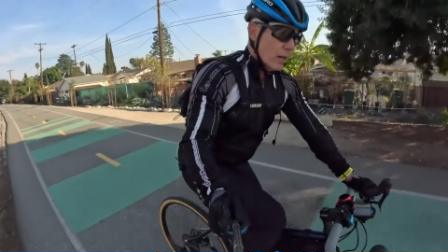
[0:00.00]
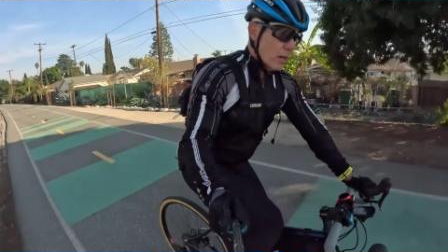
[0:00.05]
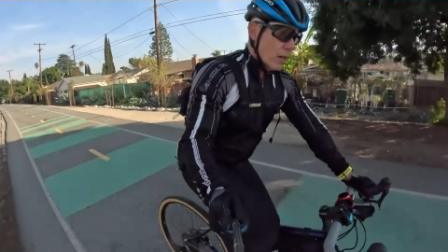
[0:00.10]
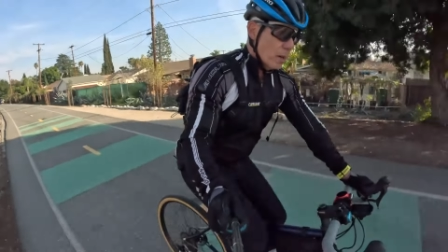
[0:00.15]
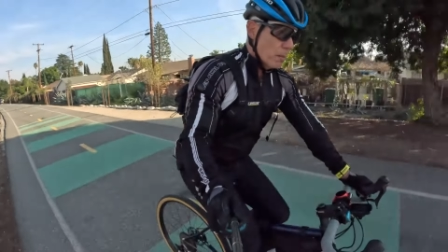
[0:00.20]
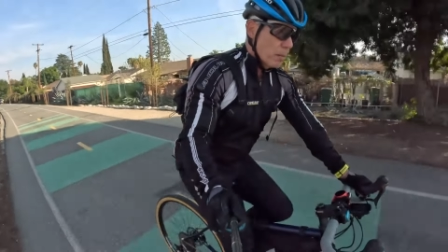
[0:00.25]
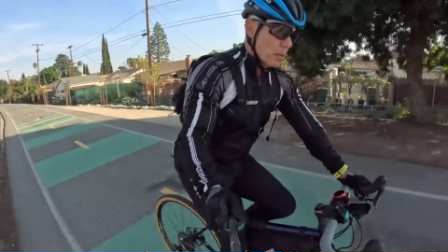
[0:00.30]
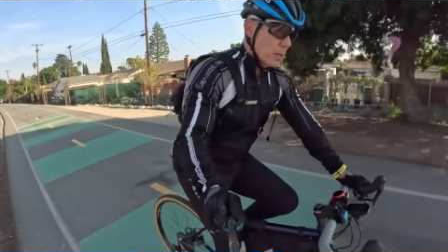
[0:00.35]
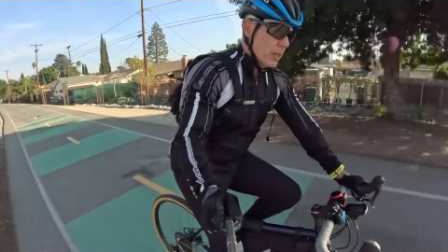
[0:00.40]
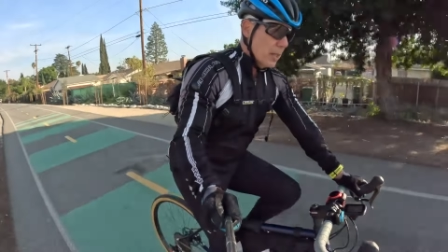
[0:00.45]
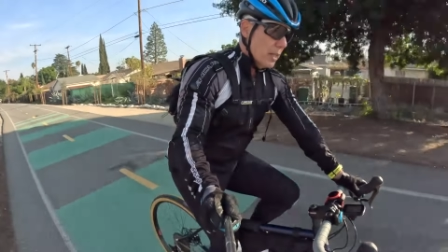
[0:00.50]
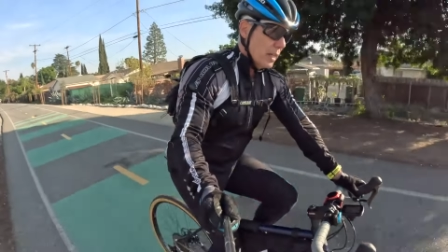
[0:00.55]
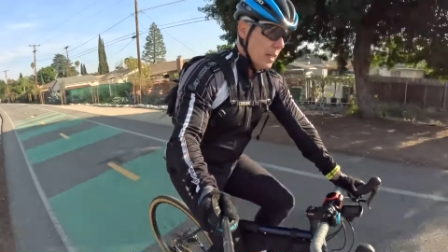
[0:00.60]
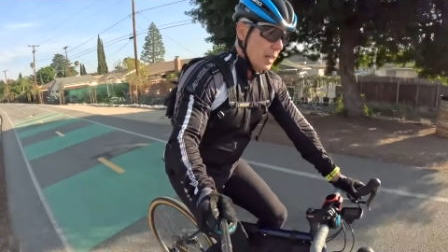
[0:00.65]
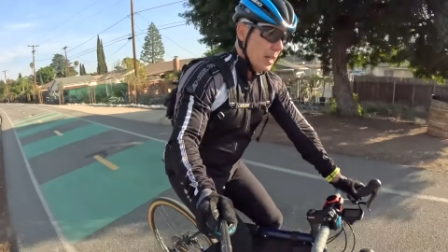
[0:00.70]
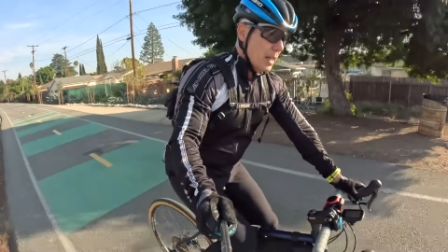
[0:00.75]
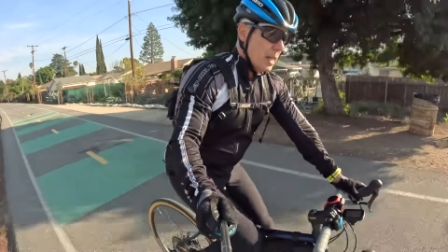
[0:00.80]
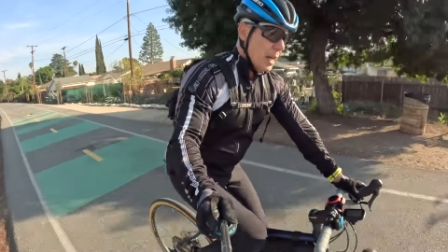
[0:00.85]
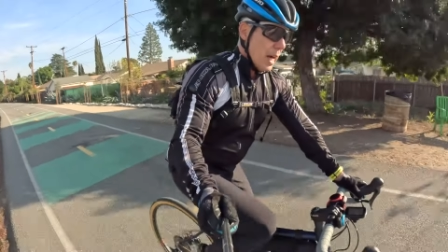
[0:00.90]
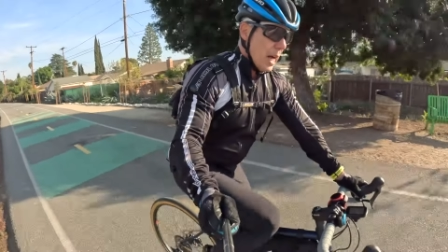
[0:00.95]
arms.
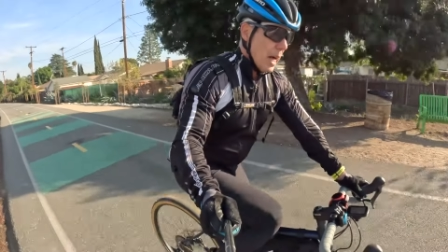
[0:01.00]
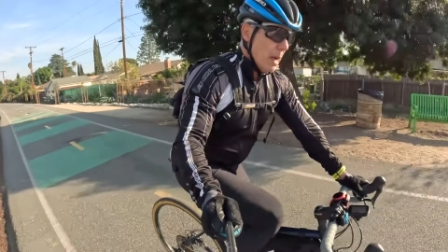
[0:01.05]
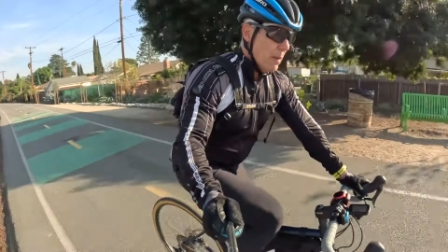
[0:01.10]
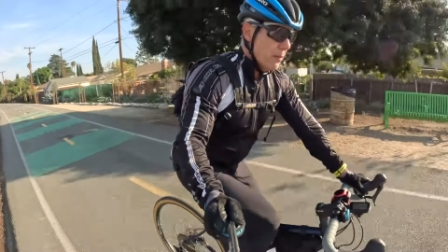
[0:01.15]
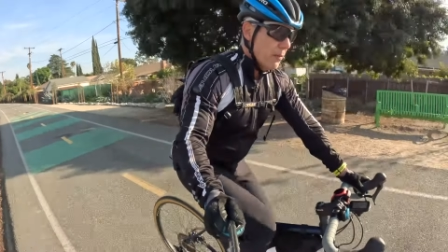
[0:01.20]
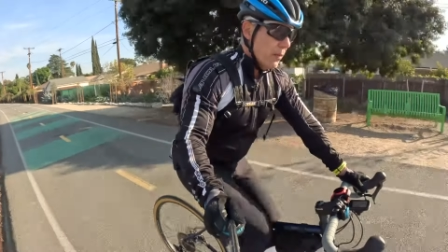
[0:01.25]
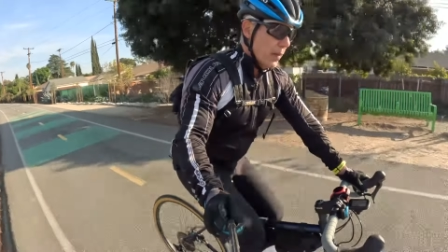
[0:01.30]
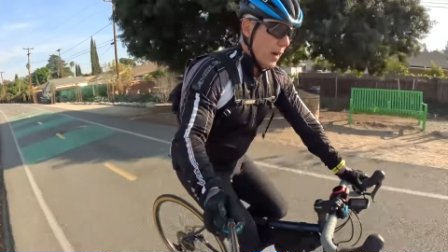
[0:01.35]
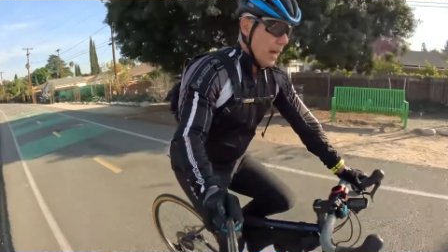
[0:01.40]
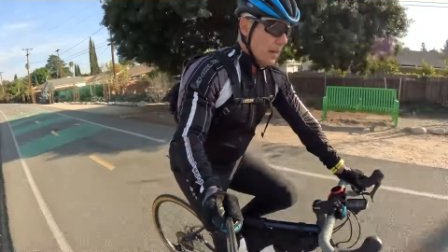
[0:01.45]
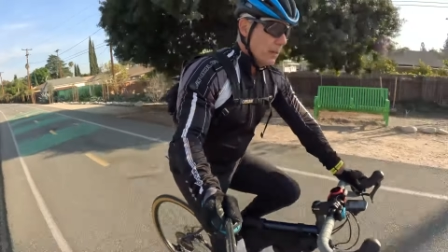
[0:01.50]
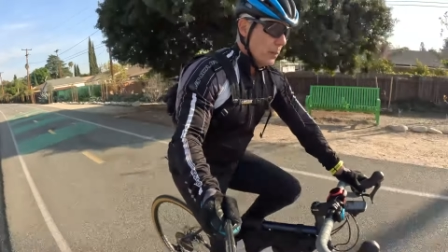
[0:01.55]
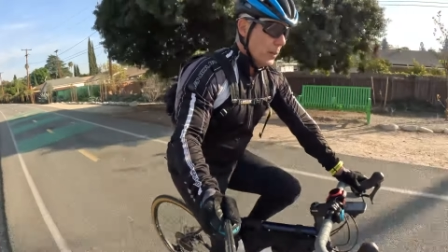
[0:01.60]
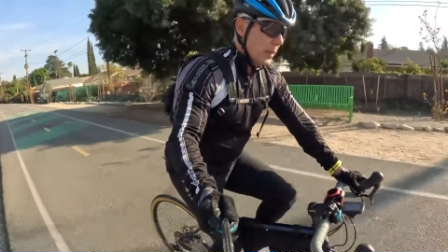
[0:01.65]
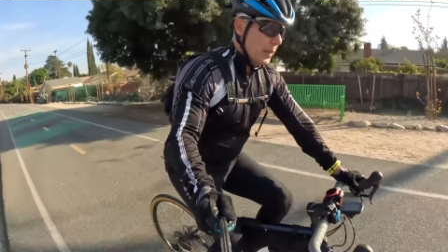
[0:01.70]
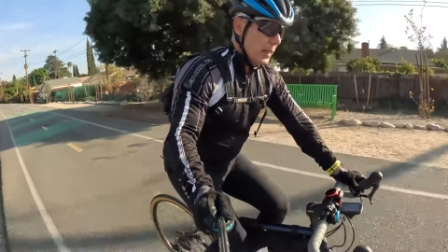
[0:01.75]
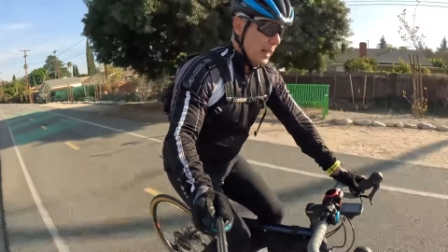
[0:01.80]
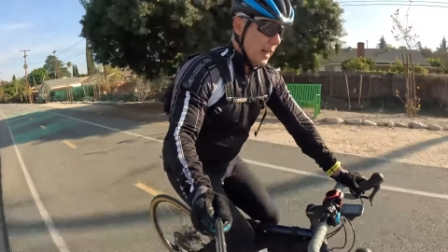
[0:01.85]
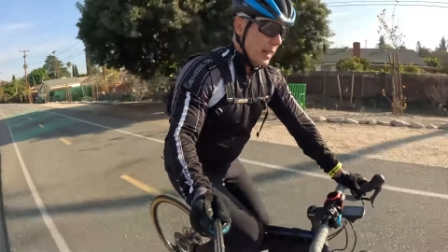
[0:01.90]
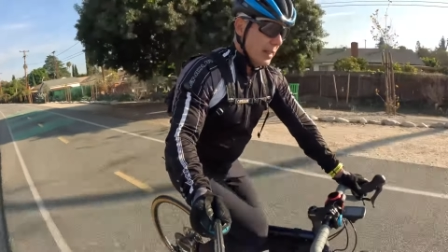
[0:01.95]
I'm fine
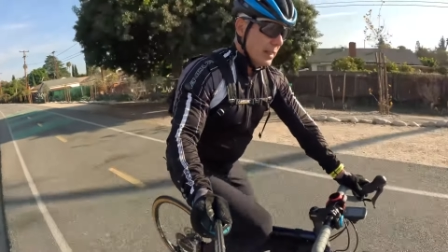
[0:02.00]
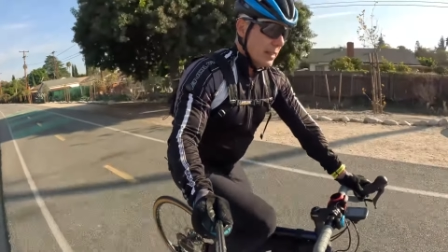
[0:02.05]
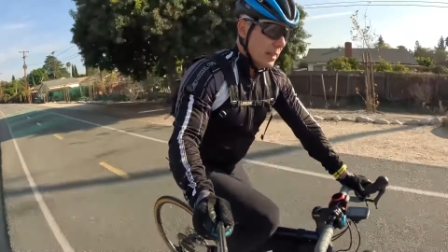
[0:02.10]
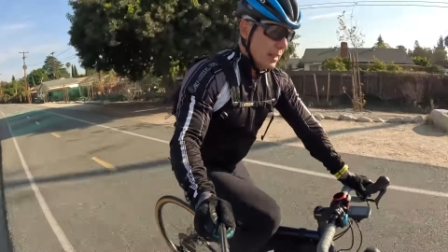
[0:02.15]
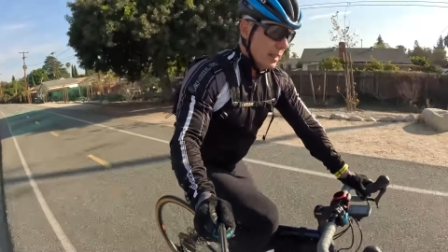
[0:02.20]
with that.